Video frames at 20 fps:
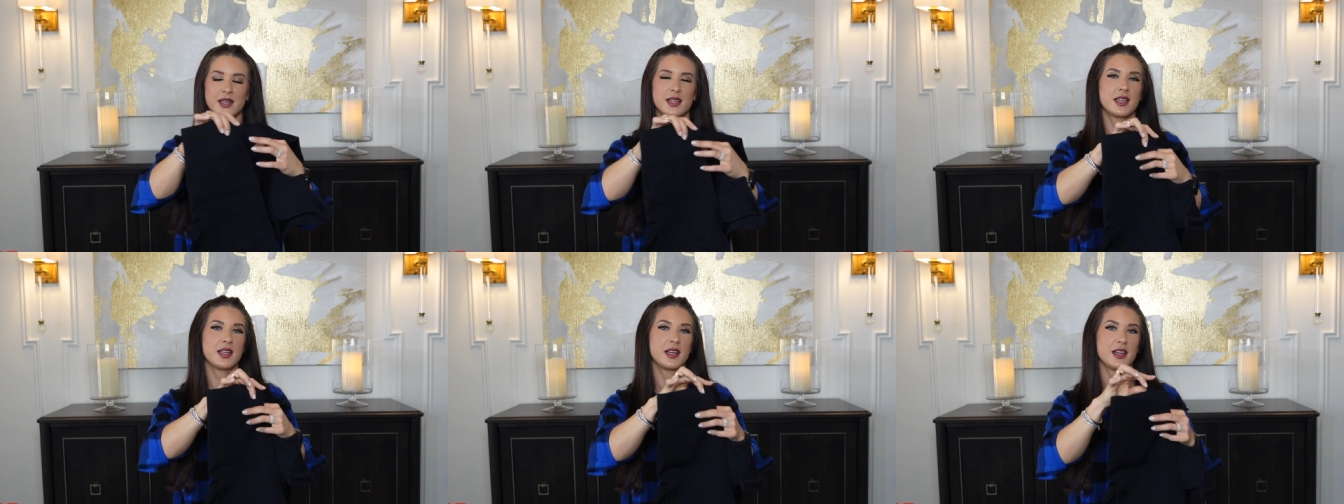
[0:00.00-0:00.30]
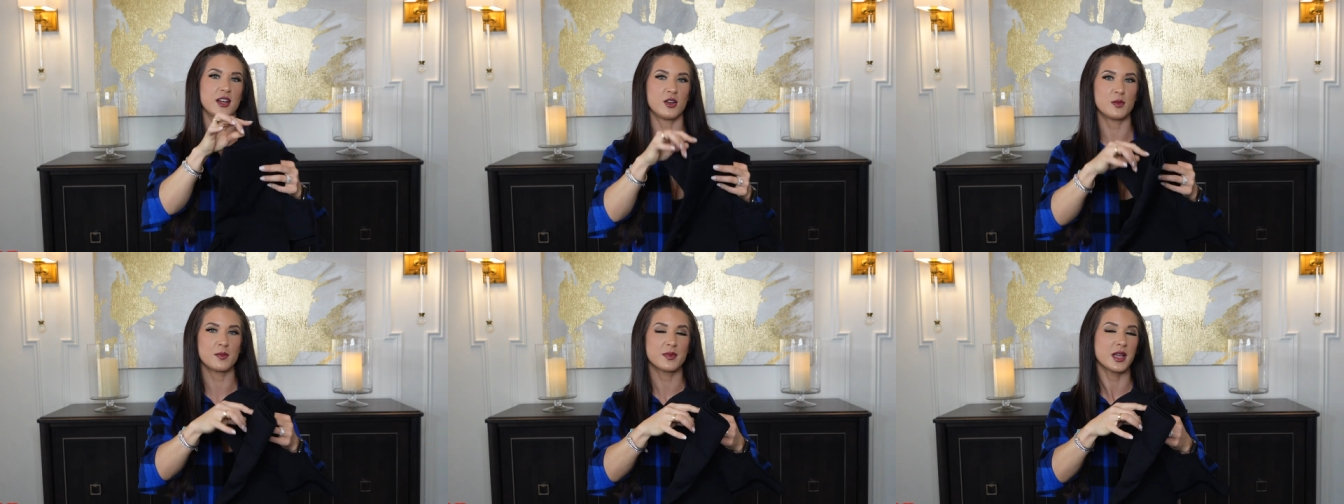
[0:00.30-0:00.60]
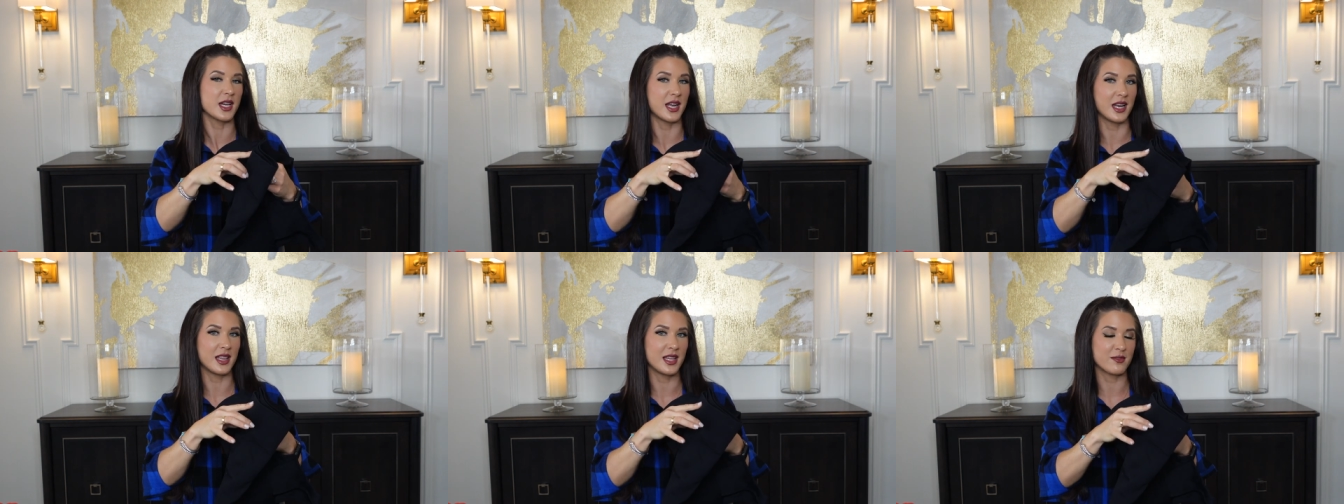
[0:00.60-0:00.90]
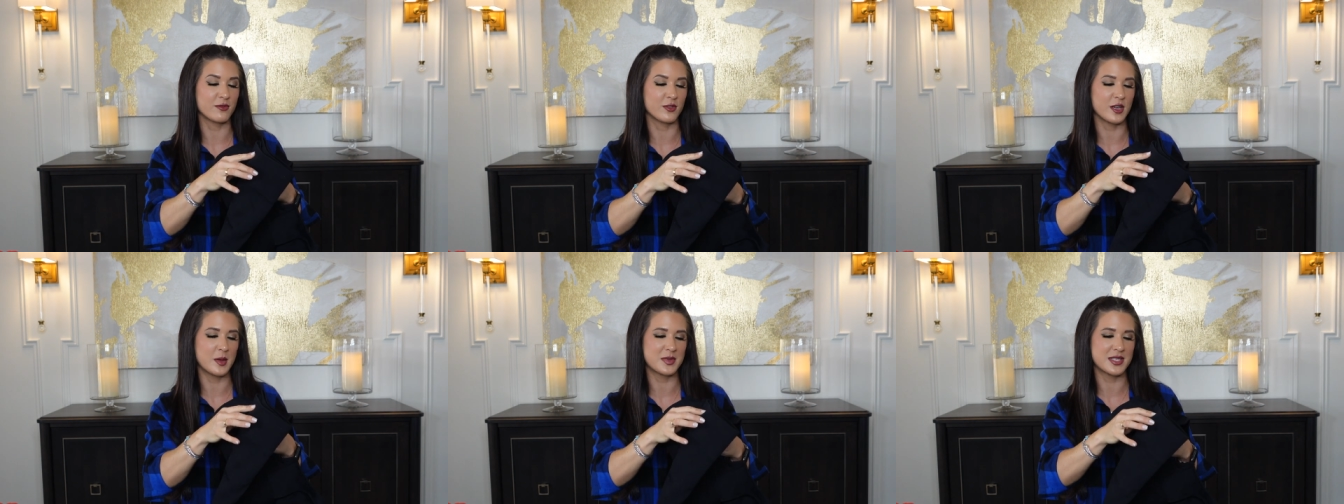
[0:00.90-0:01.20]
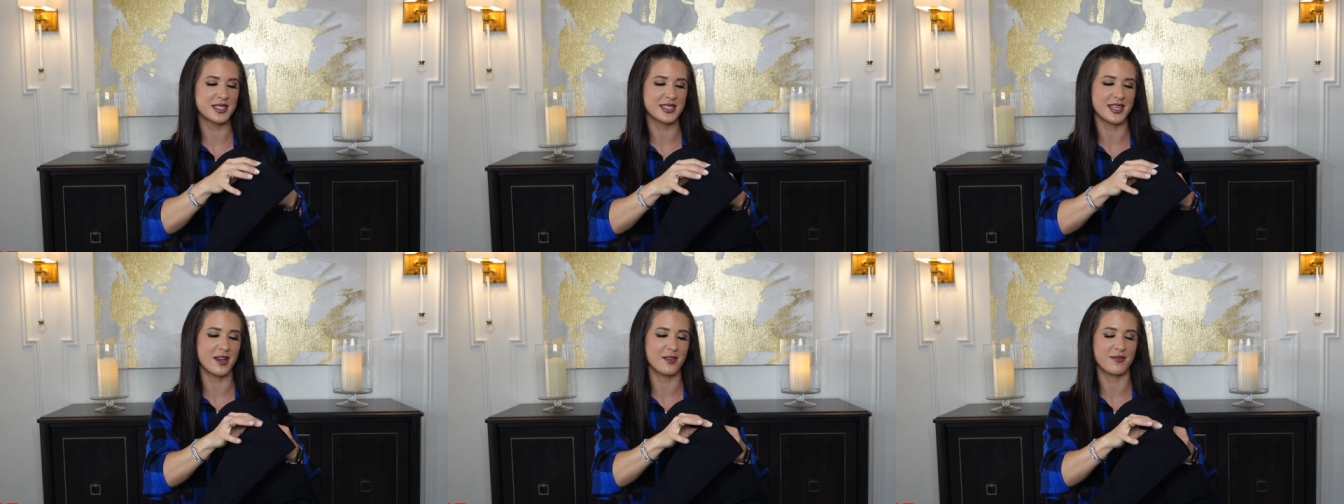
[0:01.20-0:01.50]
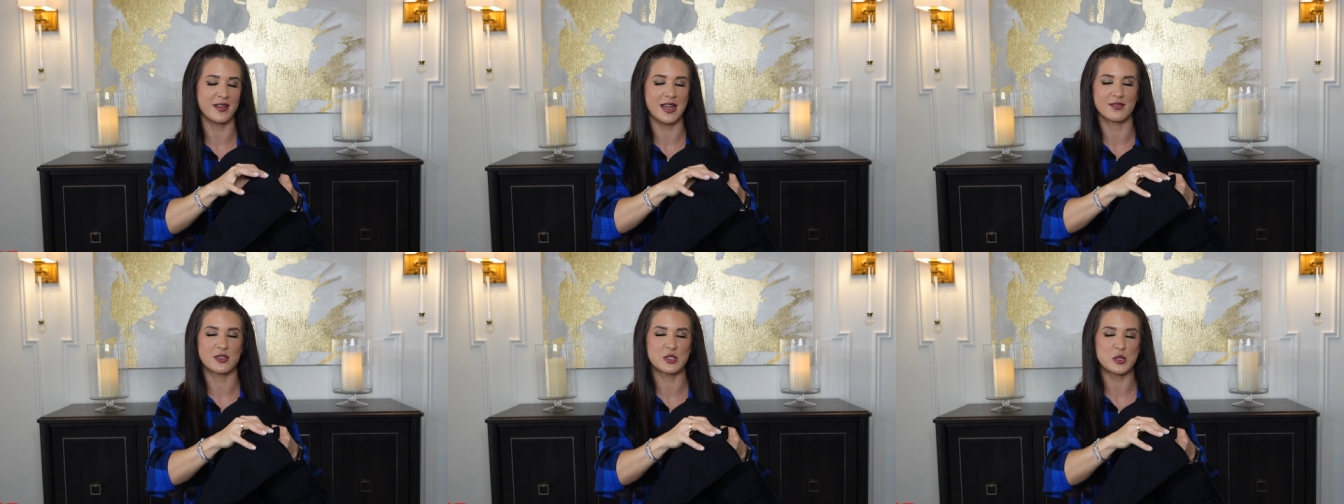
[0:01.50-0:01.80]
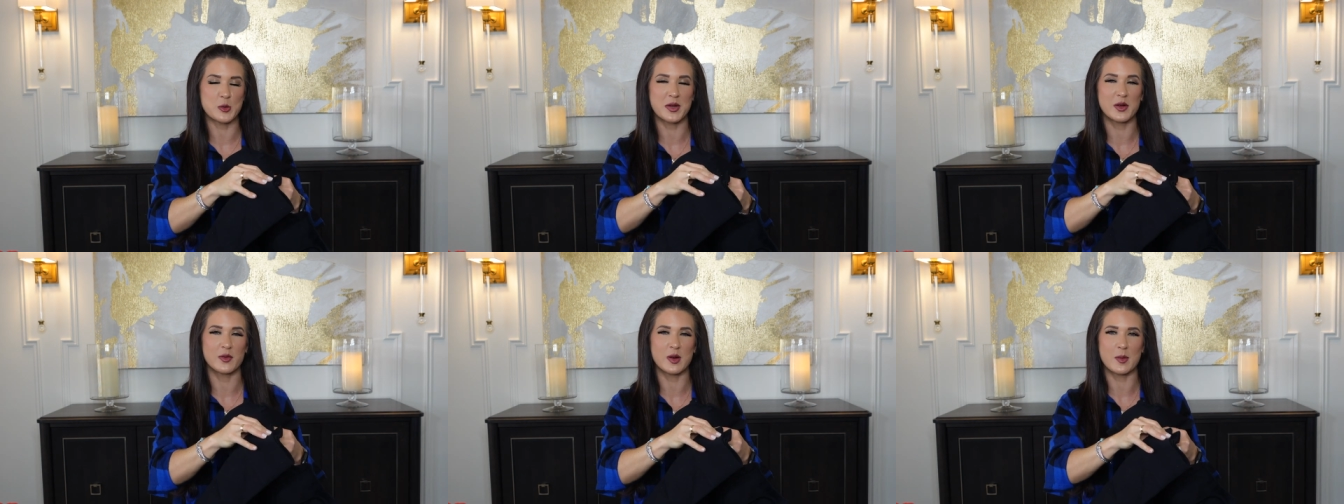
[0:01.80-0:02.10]
you know, gotta love ribbed stuff. I have
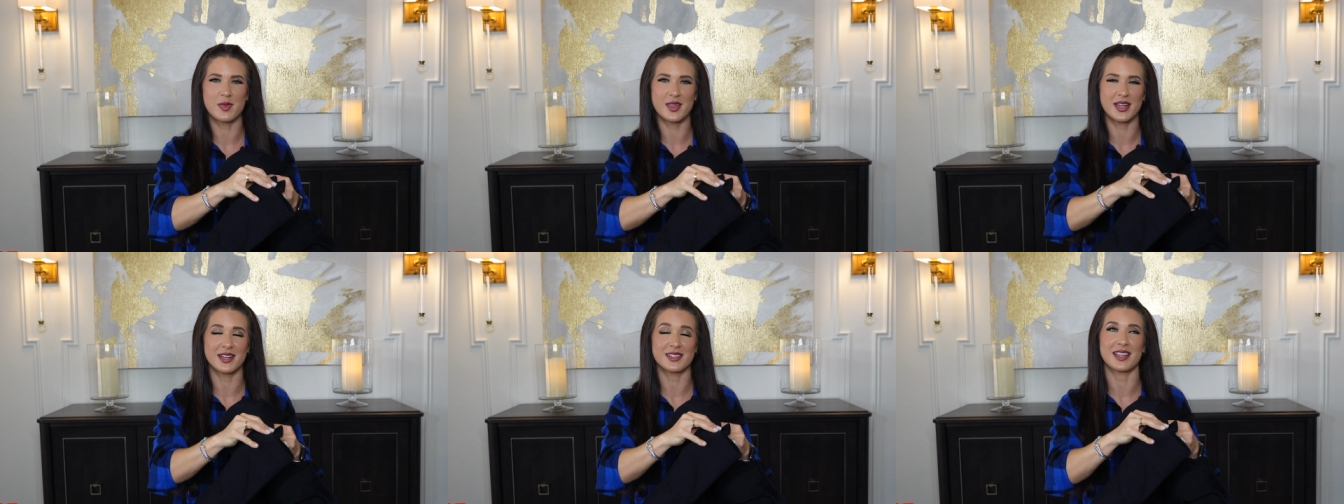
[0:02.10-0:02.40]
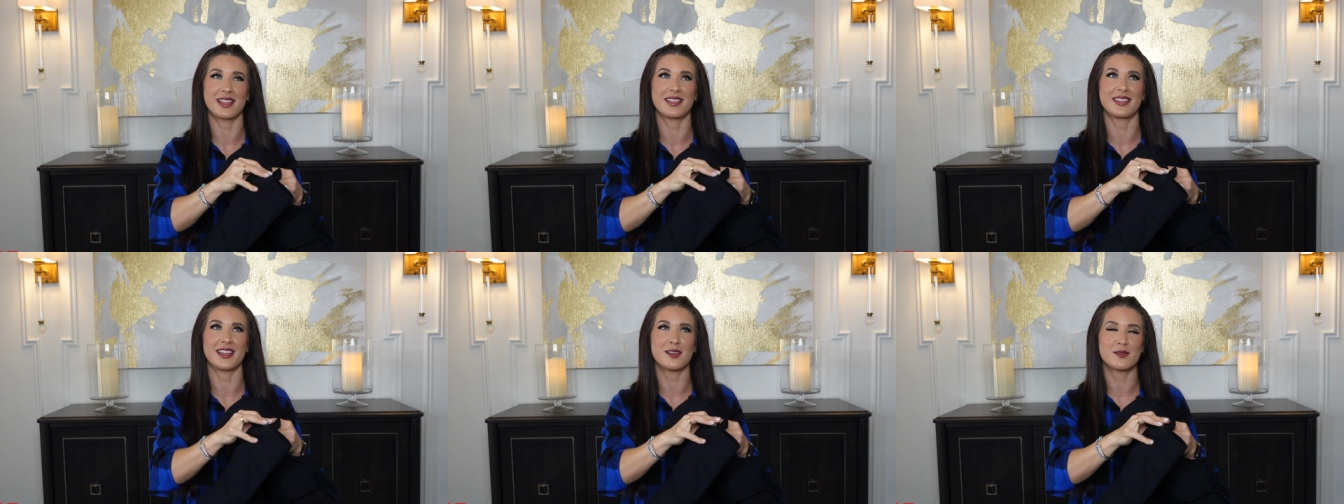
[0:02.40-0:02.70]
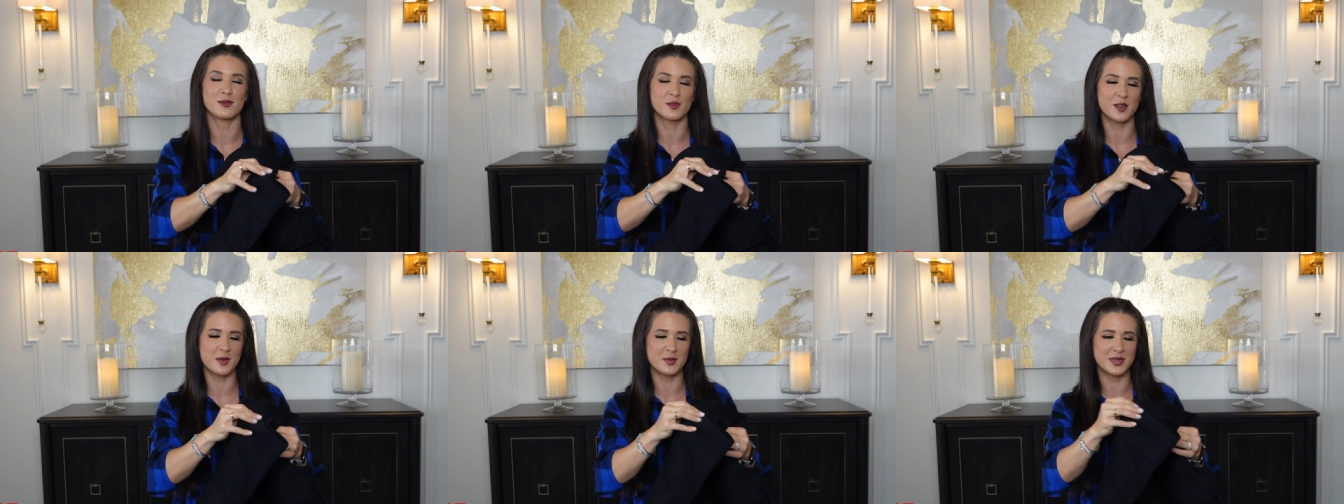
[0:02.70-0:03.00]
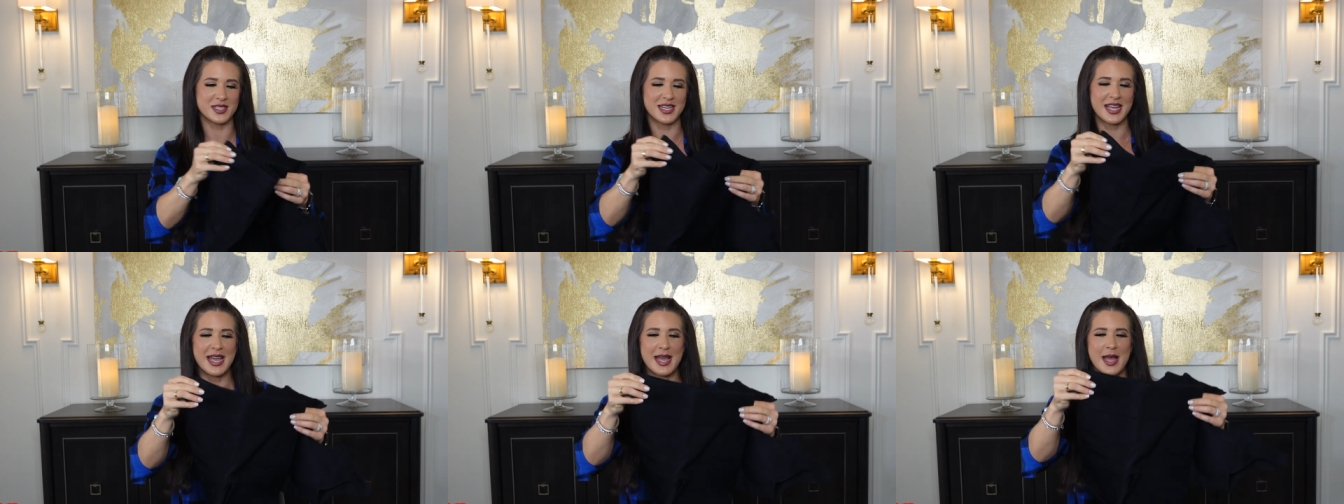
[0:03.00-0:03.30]
so many ribbed things, I love ribbed.